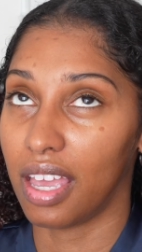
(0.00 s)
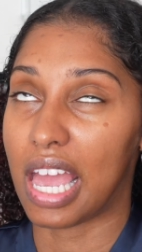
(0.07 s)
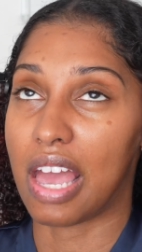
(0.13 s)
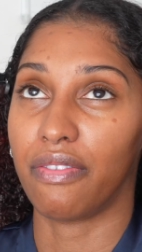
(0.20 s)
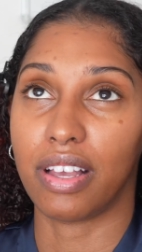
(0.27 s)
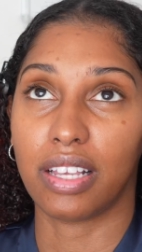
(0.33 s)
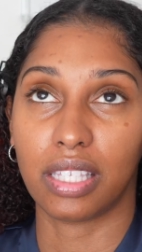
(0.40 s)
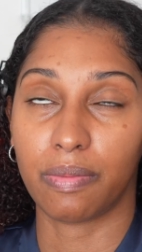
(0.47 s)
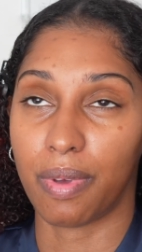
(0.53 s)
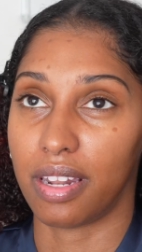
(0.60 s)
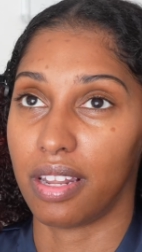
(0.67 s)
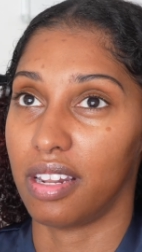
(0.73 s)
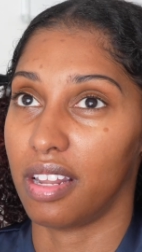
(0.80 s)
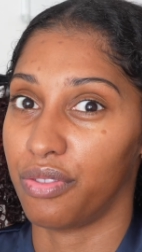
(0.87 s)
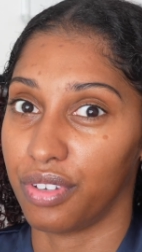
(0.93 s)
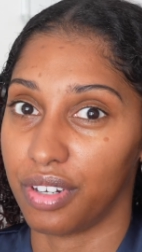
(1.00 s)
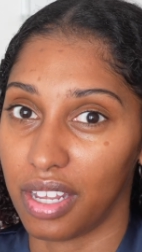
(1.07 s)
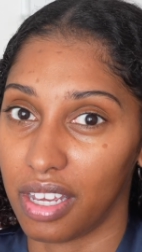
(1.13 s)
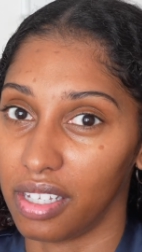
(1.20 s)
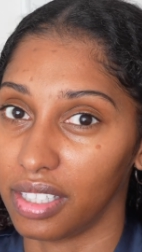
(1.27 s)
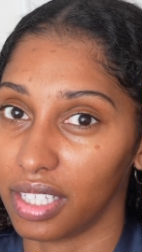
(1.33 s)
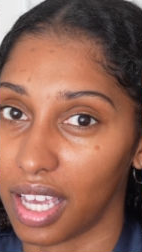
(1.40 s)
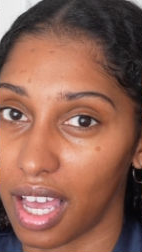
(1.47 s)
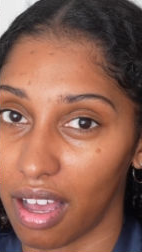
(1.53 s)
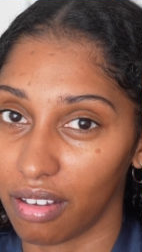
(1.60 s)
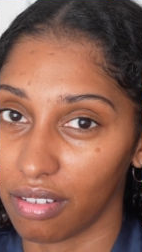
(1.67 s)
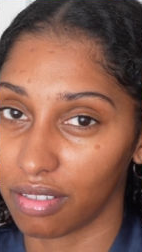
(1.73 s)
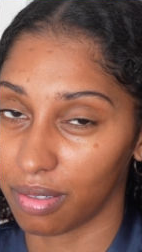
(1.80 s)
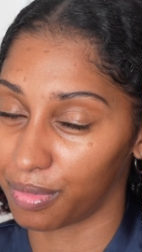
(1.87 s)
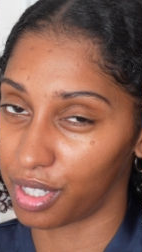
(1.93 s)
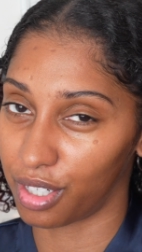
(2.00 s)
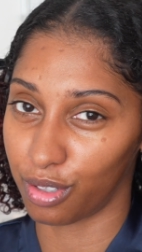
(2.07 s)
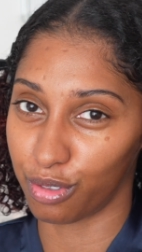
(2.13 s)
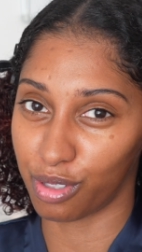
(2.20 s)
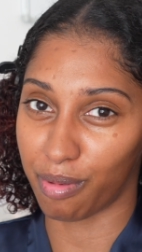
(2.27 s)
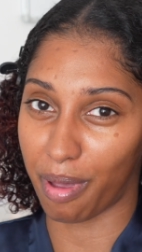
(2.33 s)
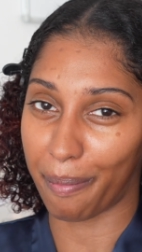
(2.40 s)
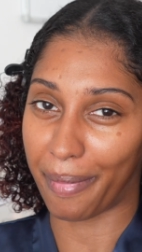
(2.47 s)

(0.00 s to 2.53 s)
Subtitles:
if I spend another day on the couch, I'm gonna lose my